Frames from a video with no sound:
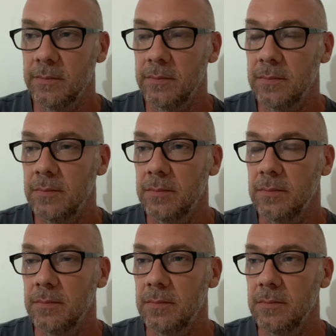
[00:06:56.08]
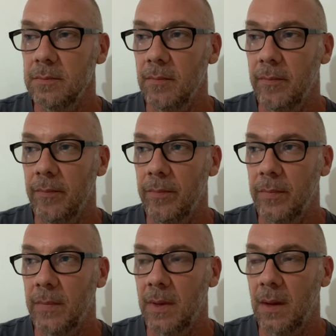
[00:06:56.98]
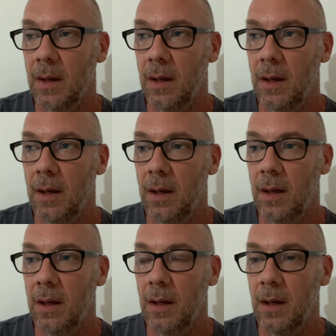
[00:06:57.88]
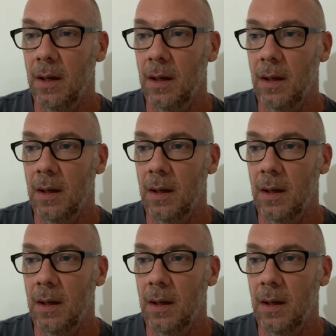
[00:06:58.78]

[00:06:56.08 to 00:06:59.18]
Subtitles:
[no speech]